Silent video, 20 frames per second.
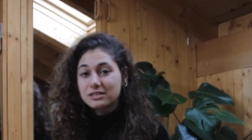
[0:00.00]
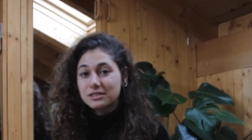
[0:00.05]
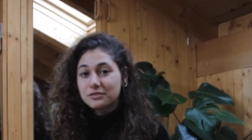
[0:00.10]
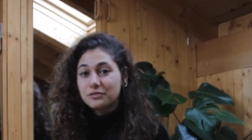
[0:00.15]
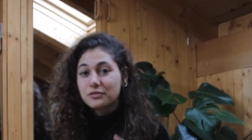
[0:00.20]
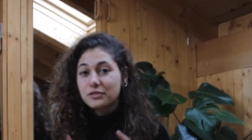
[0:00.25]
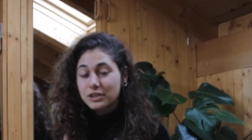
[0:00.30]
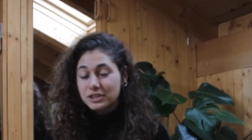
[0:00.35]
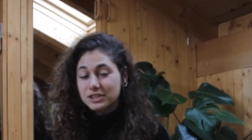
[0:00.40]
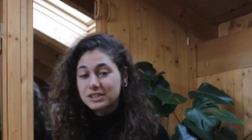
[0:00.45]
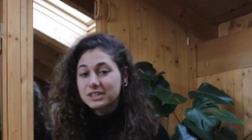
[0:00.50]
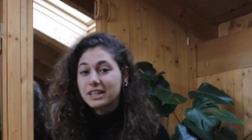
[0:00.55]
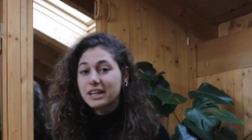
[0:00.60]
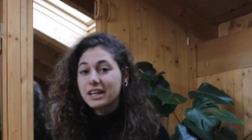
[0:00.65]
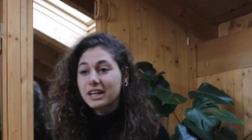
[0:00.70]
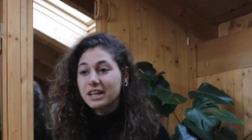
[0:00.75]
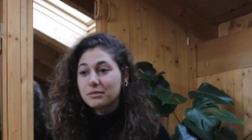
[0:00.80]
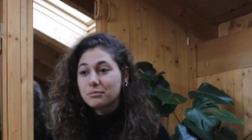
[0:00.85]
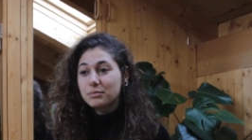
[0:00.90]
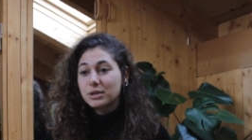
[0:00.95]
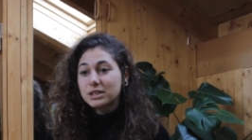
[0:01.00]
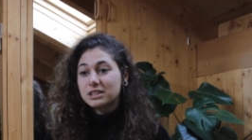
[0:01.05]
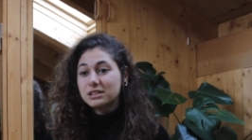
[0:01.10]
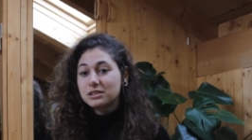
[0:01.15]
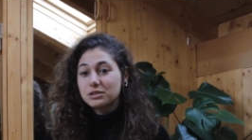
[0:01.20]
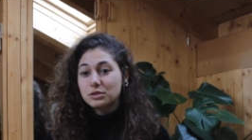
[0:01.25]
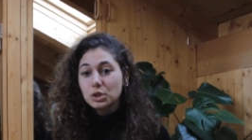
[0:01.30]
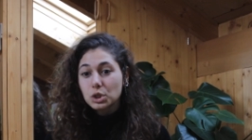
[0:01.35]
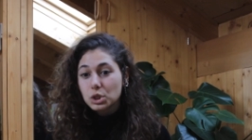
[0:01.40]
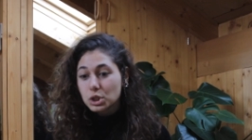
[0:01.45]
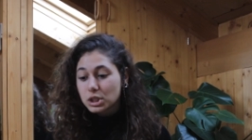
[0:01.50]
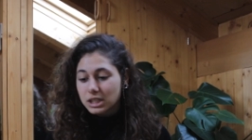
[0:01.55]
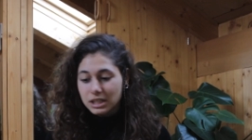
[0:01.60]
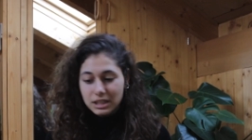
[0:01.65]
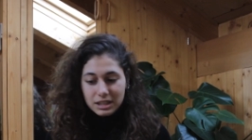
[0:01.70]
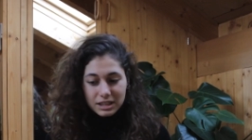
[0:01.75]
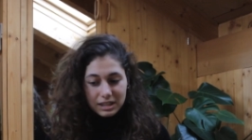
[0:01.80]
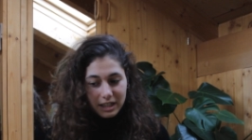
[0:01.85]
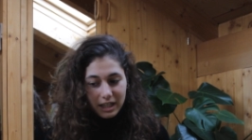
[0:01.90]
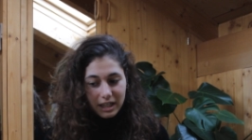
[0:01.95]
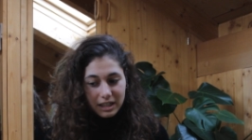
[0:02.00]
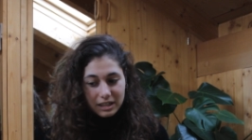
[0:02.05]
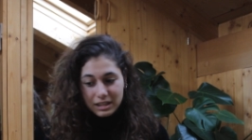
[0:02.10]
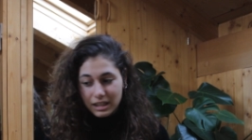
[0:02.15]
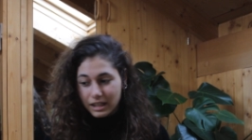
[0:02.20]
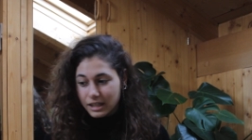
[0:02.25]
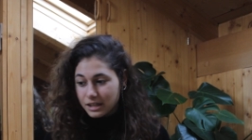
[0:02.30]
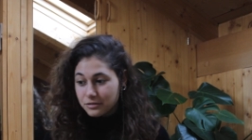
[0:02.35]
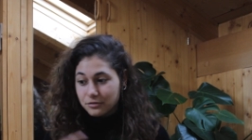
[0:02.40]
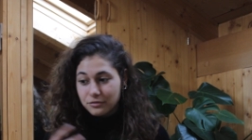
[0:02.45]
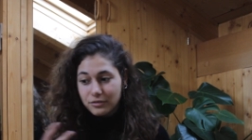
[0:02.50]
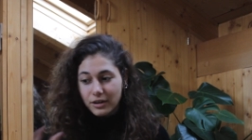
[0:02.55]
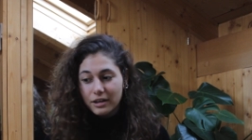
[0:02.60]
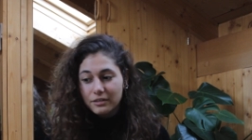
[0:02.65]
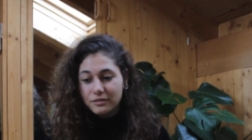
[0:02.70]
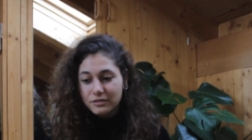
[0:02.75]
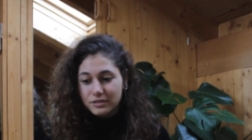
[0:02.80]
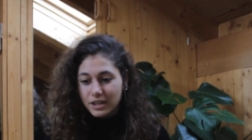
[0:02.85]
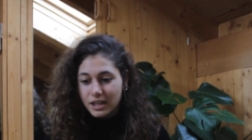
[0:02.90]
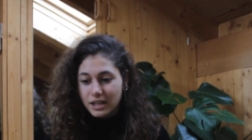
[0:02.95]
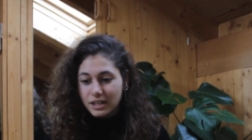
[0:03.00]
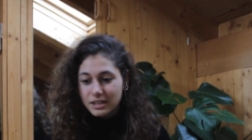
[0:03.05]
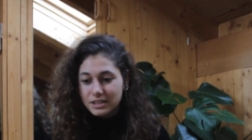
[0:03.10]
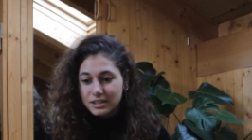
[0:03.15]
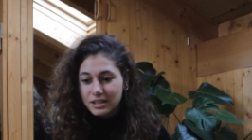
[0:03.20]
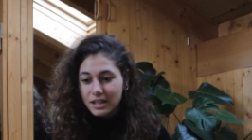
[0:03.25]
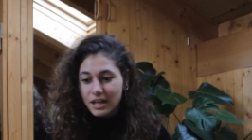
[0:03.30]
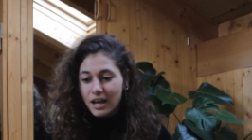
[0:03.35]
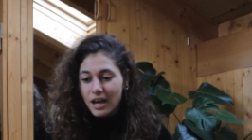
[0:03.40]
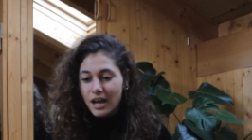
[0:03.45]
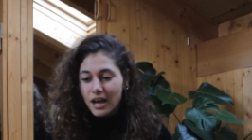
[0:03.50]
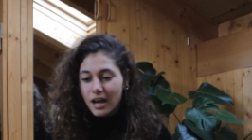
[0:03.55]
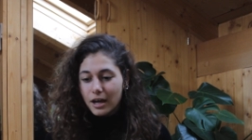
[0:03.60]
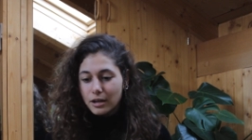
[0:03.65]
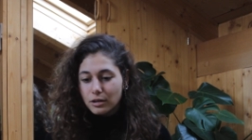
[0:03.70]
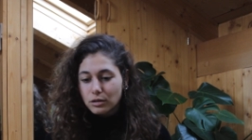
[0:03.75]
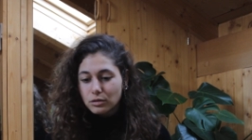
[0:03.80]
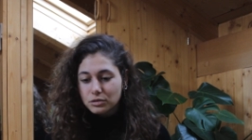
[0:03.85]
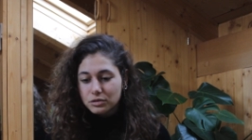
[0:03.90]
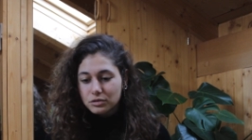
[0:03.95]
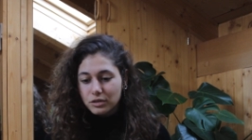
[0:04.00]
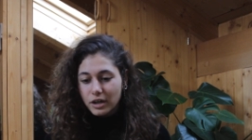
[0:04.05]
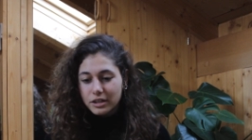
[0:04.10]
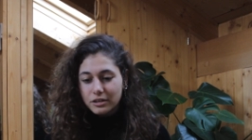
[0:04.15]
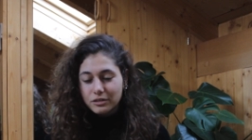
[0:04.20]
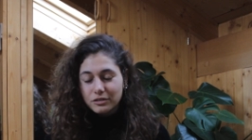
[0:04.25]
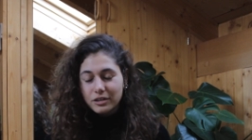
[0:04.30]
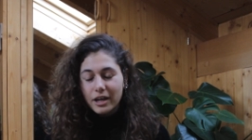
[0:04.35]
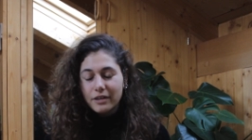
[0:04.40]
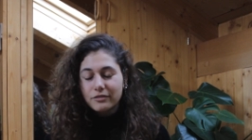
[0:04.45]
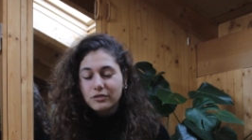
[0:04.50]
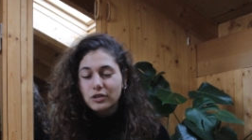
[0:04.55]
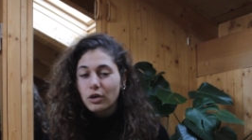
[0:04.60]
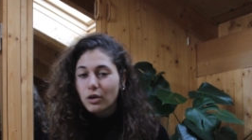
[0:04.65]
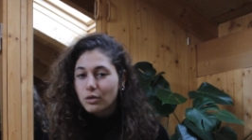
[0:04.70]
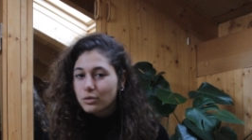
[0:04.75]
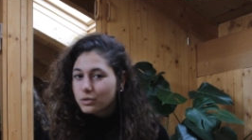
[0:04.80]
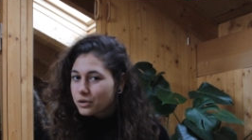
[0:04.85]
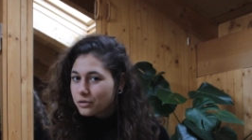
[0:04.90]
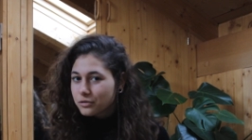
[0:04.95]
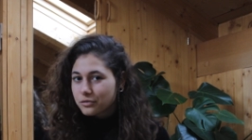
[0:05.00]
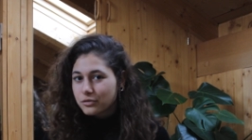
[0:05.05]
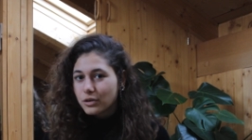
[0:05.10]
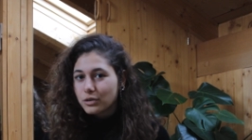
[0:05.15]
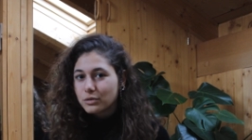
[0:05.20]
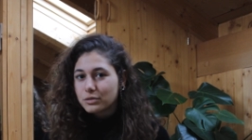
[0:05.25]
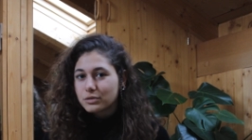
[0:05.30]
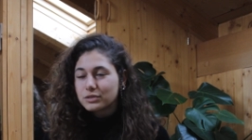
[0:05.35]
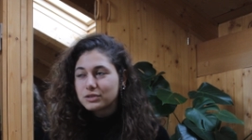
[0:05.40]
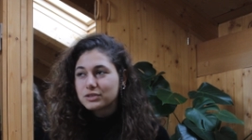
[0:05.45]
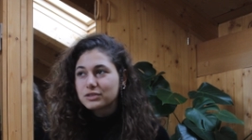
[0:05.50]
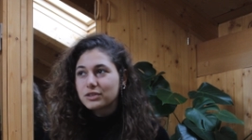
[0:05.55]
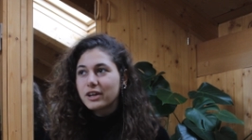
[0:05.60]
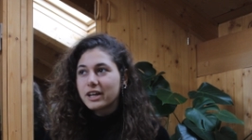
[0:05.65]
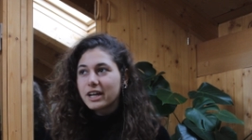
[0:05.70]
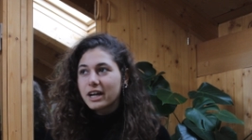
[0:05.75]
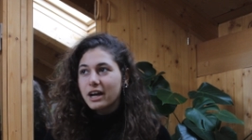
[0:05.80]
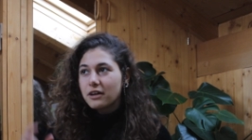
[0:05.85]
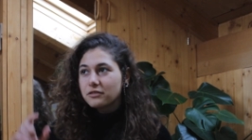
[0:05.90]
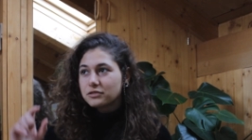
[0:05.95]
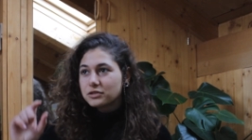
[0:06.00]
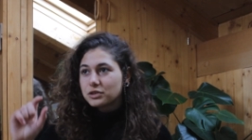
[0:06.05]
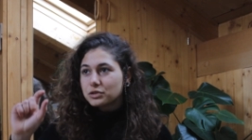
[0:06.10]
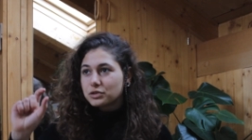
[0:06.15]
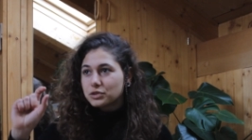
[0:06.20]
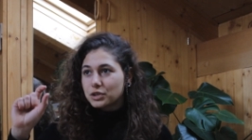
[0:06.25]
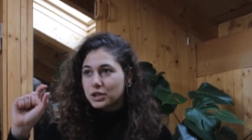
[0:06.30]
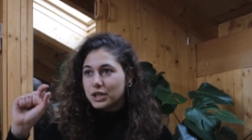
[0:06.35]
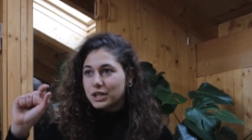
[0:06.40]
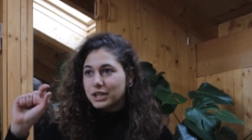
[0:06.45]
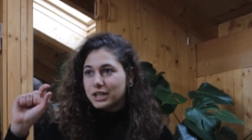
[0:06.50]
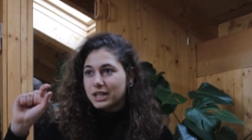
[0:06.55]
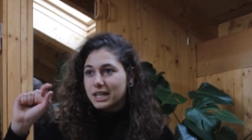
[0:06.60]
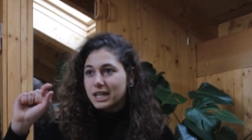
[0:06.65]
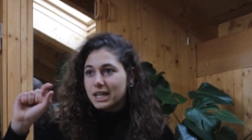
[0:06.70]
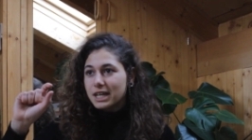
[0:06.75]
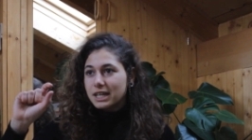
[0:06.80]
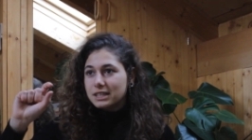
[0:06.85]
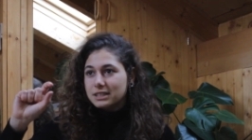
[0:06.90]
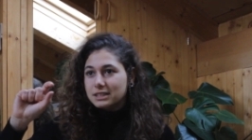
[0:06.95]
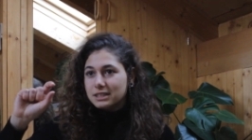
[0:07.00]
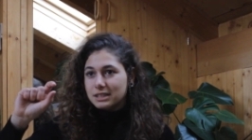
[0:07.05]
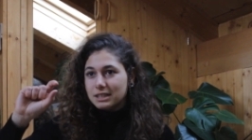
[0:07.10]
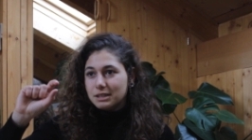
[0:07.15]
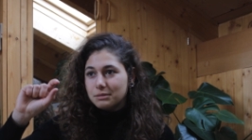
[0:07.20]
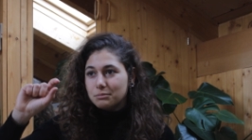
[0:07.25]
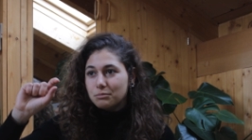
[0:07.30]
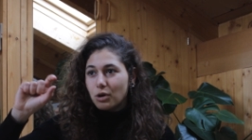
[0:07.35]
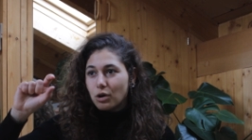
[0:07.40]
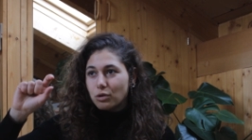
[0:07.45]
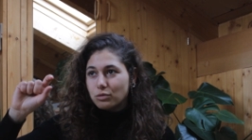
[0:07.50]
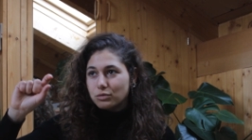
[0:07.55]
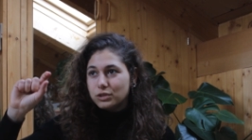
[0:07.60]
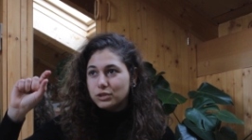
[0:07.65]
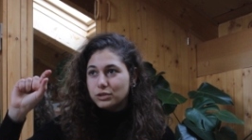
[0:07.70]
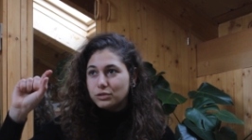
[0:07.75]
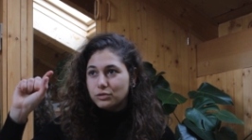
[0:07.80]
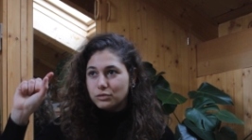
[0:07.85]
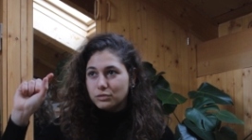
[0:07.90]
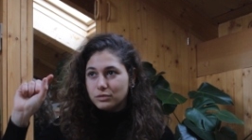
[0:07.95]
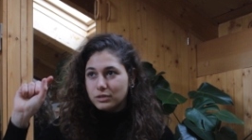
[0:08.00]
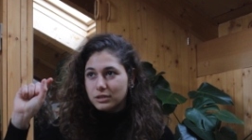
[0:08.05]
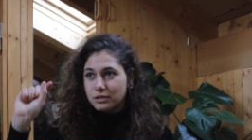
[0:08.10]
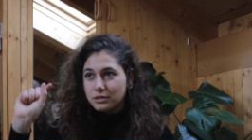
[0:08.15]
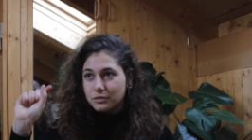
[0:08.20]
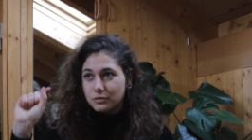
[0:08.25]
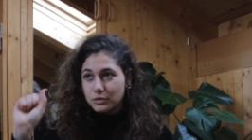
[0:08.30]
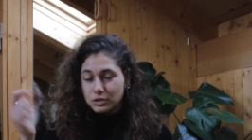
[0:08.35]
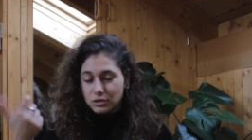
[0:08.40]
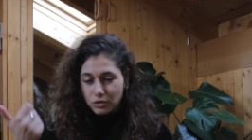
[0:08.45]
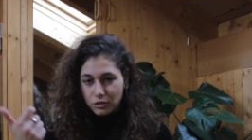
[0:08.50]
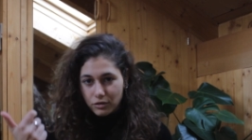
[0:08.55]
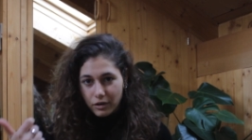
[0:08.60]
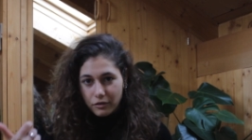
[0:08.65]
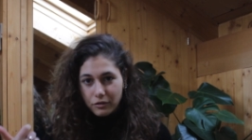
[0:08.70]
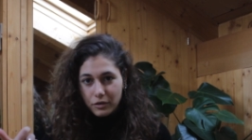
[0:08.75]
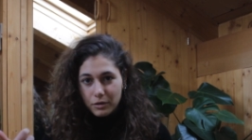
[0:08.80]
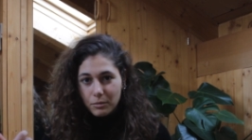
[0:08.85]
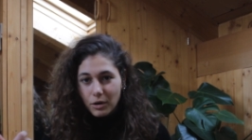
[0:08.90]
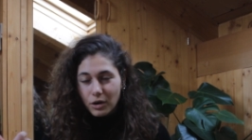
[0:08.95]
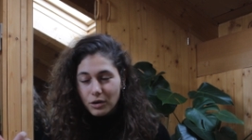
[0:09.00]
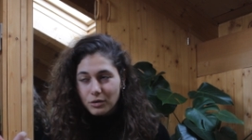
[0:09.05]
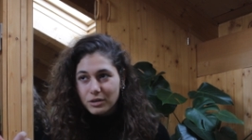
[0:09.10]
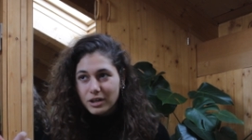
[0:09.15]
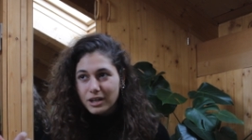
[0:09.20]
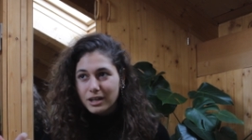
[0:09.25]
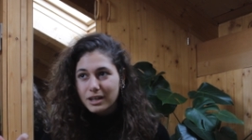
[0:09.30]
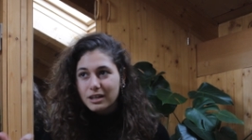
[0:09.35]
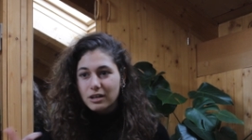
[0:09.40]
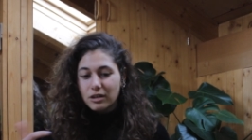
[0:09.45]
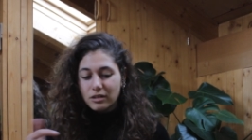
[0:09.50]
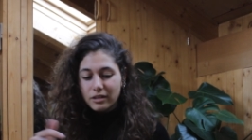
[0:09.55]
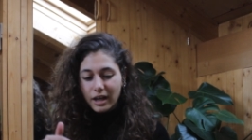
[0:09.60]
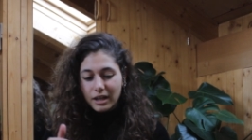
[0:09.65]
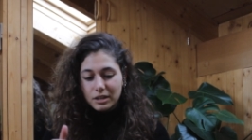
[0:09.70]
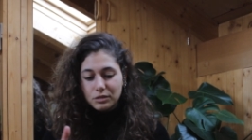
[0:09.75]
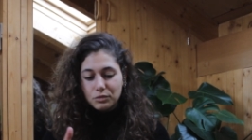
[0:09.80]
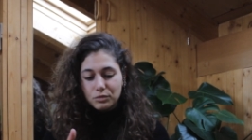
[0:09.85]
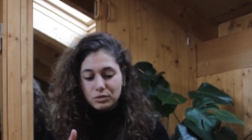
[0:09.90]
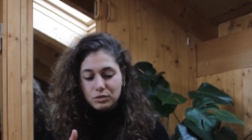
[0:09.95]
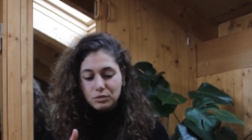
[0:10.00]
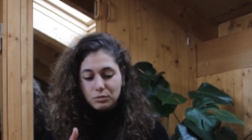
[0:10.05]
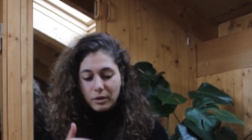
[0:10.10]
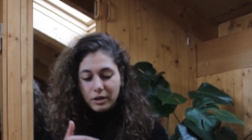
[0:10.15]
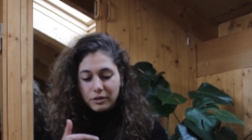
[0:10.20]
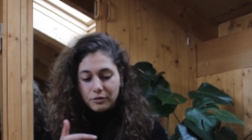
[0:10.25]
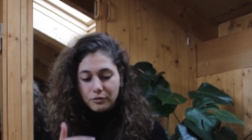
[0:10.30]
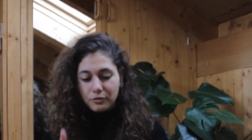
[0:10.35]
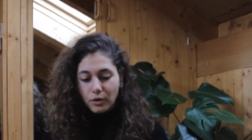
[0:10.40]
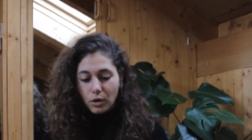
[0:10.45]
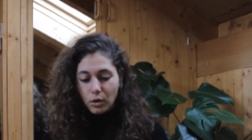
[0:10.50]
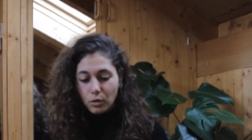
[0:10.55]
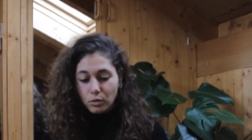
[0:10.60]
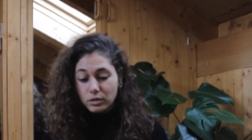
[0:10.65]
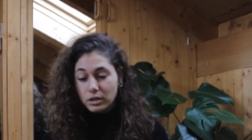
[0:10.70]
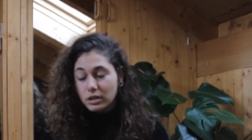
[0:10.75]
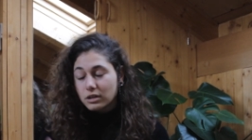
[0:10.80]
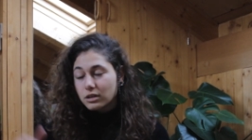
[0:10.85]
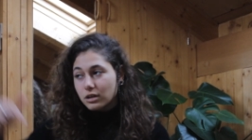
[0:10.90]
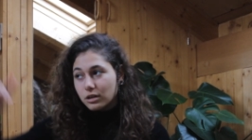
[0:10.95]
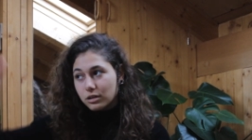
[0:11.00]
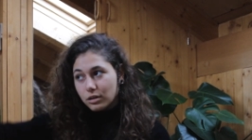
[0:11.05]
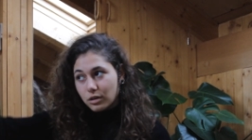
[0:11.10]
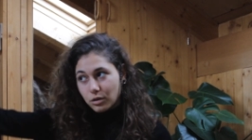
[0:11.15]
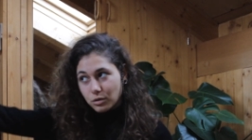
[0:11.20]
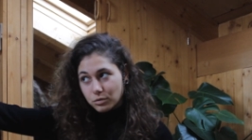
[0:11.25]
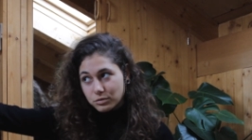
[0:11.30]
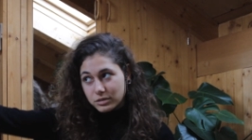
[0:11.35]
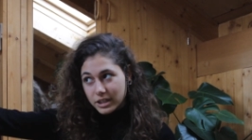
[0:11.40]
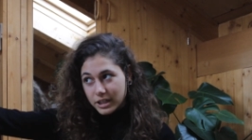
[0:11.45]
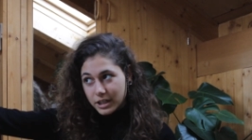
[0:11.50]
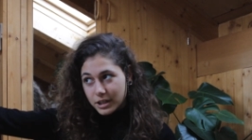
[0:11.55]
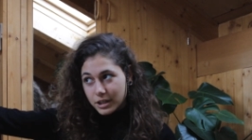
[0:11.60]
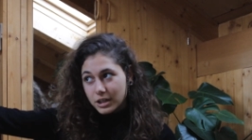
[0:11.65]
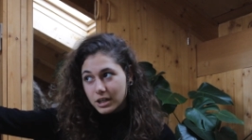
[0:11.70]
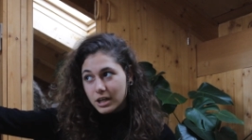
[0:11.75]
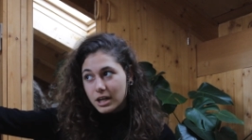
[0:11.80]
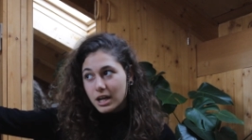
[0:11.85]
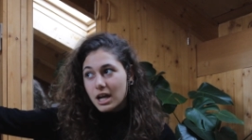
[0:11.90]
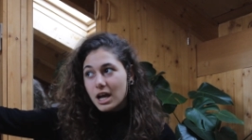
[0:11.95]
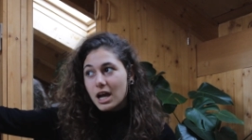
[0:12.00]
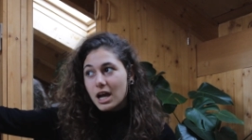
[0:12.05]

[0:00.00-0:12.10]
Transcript: on the first take, but it usually takes like five takes. And also I don't have autofocus, so I have to turn the mode to the photography mode, connect to my phone, go there,